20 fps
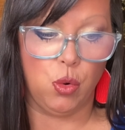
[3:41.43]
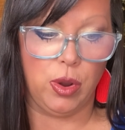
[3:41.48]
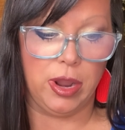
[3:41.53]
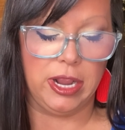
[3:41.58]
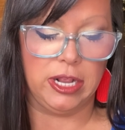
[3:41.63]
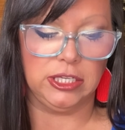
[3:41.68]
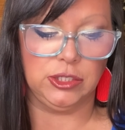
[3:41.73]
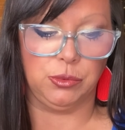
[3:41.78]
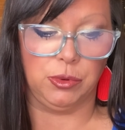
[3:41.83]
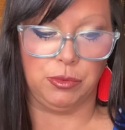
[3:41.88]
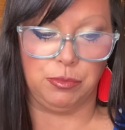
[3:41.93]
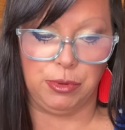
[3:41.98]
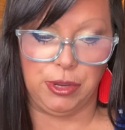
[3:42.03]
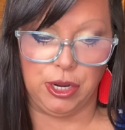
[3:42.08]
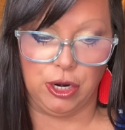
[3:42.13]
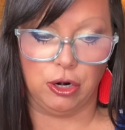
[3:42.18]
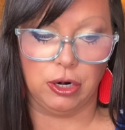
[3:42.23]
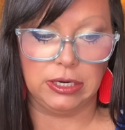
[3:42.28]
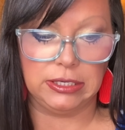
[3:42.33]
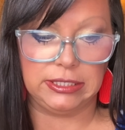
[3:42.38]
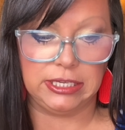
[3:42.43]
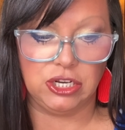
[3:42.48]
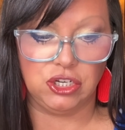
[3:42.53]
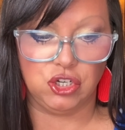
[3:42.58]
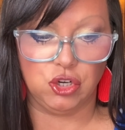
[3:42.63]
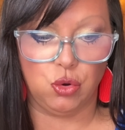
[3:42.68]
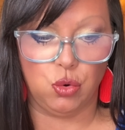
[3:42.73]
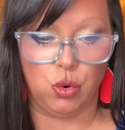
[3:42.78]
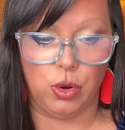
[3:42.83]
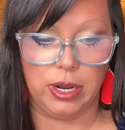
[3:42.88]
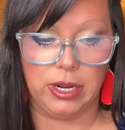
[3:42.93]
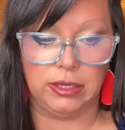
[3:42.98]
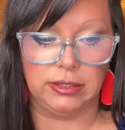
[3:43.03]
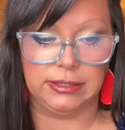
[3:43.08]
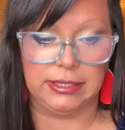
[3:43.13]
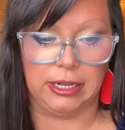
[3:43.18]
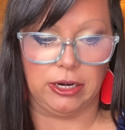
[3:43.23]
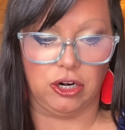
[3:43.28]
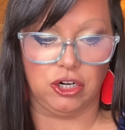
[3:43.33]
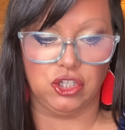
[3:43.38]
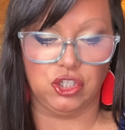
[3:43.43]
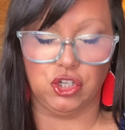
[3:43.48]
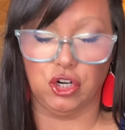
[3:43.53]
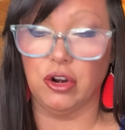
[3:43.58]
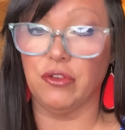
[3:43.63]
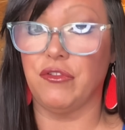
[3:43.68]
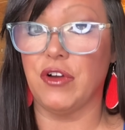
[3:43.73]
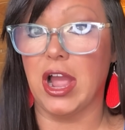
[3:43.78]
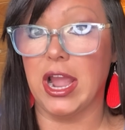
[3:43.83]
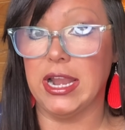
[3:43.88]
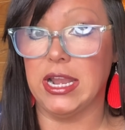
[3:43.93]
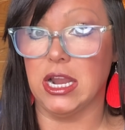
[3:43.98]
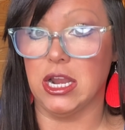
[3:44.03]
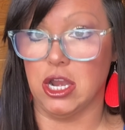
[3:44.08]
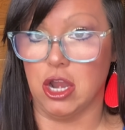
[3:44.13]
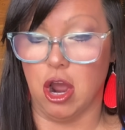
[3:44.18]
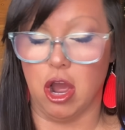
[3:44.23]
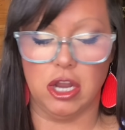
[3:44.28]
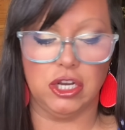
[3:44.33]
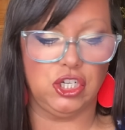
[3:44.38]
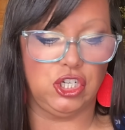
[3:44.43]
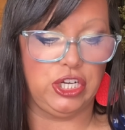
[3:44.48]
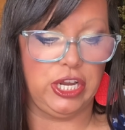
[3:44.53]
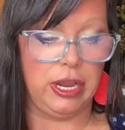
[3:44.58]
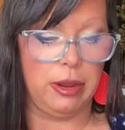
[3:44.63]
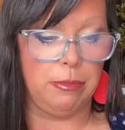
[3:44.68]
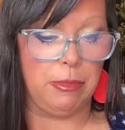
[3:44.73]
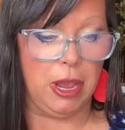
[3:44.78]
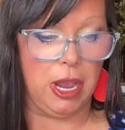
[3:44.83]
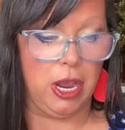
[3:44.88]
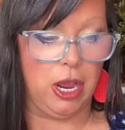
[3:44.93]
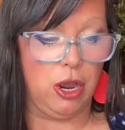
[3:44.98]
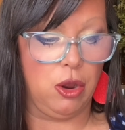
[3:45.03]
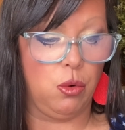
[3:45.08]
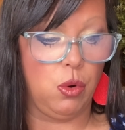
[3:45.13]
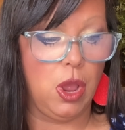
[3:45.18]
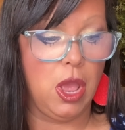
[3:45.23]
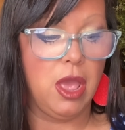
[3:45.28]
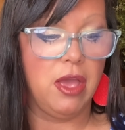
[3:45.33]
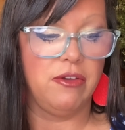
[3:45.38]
oils with pure essential oils that are certified non-GMO,